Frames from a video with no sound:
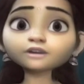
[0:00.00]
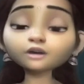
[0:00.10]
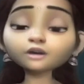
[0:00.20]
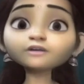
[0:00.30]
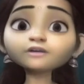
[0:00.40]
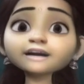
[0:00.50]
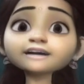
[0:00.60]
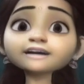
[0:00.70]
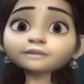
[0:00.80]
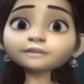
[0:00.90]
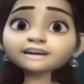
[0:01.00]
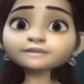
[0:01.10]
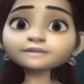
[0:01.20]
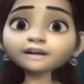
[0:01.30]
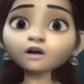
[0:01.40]
You will get 10 minutes
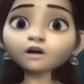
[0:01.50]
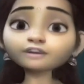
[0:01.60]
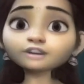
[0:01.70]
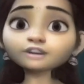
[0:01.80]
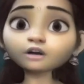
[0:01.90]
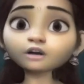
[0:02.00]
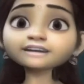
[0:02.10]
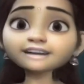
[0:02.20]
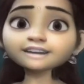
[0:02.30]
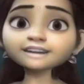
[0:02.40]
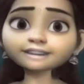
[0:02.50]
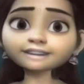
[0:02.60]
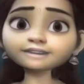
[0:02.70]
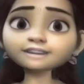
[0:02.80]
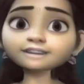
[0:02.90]
break after solving 3
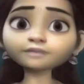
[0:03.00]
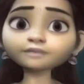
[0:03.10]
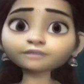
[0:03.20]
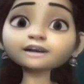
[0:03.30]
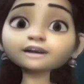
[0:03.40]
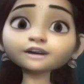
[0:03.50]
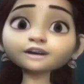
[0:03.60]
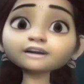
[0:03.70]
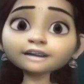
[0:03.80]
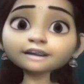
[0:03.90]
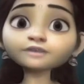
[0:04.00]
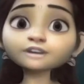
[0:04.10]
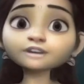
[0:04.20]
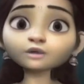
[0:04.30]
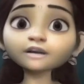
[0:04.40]
sections. You will get your
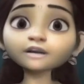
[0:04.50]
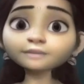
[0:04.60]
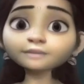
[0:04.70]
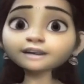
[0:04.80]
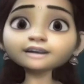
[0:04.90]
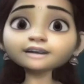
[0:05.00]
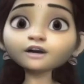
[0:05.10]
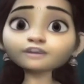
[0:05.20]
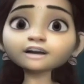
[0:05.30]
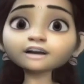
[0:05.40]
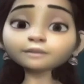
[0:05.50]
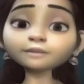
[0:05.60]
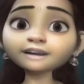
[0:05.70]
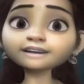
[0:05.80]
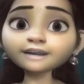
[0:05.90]
score immediately after
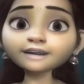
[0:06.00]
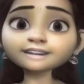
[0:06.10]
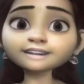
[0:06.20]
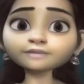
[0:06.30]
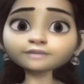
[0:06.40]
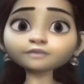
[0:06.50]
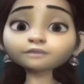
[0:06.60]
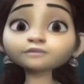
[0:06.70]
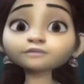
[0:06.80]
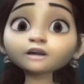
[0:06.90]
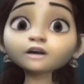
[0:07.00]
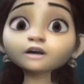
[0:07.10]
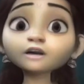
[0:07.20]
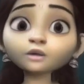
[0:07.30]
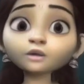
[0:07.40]
completing the exam.
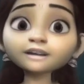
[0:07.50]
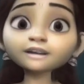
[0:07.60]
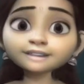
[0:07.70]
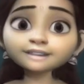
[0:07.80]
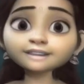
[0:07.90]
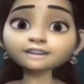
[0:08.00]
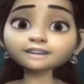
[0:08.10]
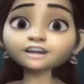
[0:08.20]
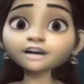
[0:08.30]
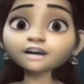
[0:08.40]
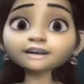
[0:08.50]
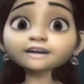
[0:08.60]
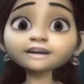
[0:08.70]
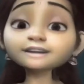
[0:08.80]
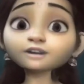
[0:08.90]
Don't tense. GRE
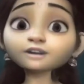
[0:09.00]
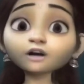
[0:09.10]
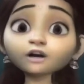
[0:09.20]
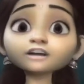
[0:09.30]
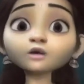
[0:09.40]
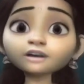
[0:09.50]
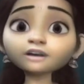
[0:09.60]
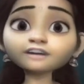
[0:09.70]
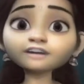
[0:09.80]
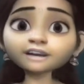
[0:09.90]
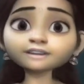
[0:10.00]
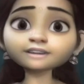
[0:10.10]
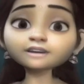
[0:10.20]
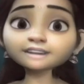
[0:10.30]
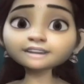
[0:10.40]
is not the only factor.
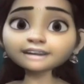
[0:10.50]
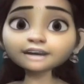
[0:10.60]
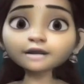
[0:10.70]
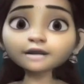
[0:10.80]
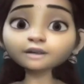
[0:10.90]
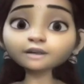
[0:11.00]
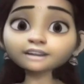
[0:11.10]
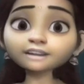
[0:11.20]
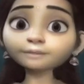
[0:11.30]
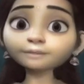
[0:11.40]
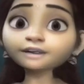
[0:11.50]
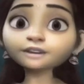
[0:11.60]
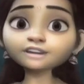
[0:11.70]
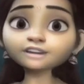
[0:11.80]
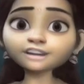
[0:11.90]
Stay calm and complete
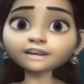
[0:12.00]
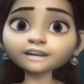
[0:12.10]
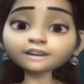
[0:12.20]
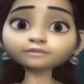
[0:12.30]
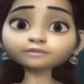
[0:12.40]
your GRE.